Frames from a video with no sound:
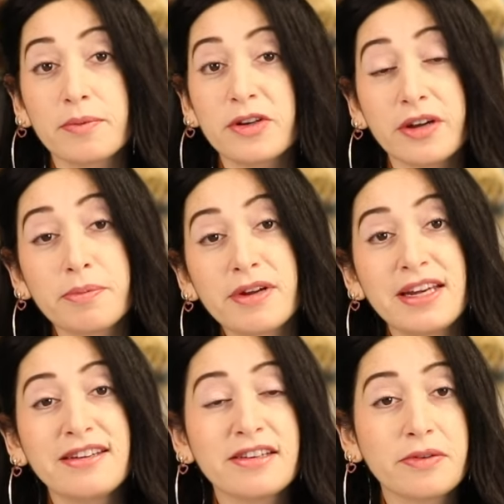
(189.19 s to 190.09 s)
which I
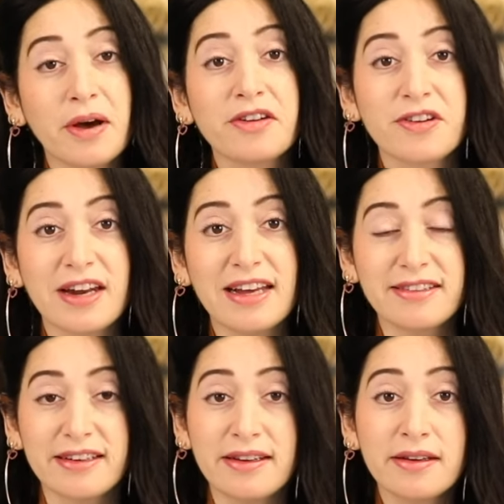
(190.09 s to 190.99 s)
preheated to
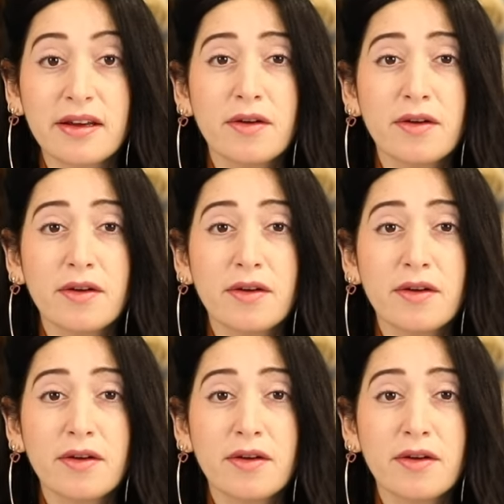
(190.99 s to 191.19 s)
180,